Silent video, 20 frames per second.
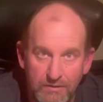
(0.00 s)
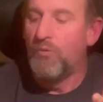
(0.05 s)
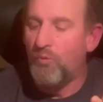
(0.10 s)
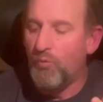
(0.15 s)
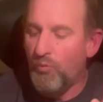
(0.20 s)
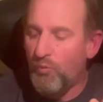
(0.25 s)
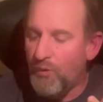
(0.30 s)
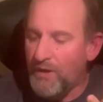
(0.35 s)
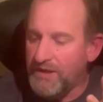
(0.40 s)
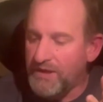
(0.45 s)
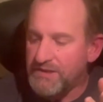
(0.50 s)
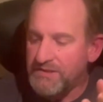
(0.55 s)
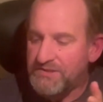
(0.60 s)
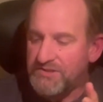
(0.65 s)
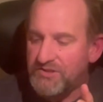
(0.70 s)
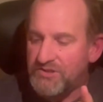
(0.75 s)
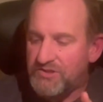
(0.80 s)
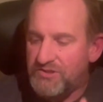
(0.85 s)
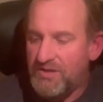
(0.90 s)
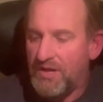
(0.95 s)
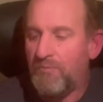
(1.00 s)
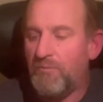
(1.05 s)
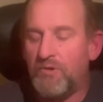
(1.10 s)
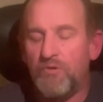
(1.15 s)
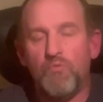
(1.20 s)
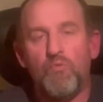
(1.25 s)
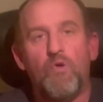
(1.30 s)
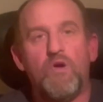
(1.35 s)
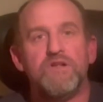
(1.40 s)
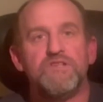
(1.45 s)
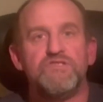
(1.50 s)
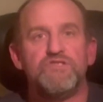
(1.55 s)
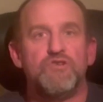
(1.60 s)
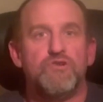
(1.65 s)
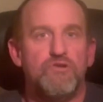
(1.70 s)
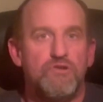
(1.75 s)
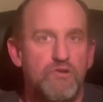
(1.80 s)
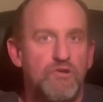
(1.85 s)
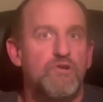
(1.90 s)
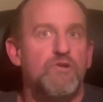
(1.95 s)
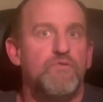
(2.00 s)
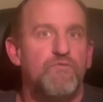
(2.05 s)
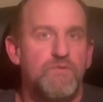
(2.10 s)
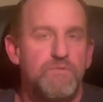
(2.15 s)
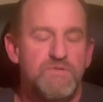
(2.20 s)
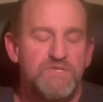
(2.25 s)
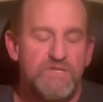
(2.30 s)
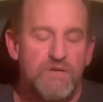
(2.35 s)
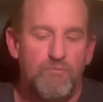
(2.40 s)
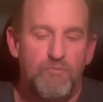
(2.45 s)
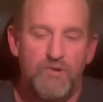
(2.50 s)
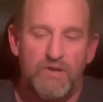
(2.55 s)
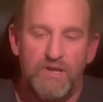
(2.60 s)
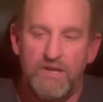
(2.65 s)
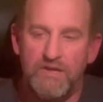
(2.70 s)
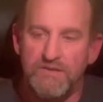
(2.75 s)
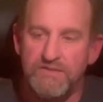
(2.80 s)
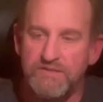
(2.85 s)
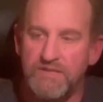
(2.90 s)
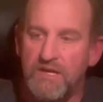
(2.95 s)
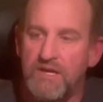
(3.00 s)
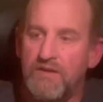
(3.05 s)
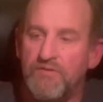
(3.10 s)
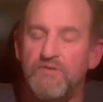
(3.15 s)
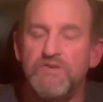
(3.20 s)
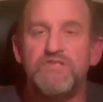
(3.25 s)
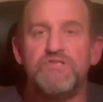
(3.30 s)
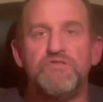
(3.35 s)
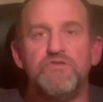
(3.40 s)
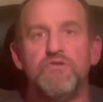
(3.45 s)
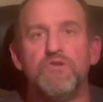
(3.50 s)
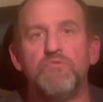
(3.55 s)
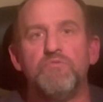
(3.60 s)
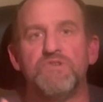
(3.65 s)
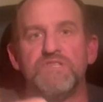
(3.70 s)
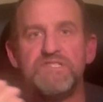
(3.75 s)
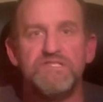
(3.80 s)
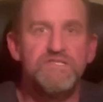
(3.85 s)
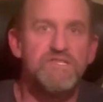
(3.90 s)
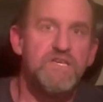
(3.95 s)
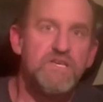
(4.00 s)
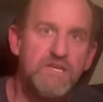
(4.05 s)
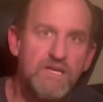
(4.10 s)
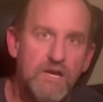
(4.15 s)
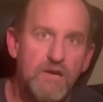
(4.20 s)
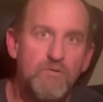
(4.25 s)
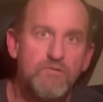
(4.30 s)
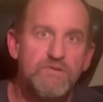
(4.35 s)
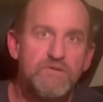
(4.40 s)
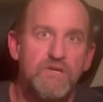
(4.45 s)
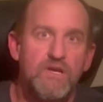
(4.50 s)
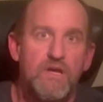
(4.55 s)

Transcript: When someone wants to learn from someone else, the student will seek out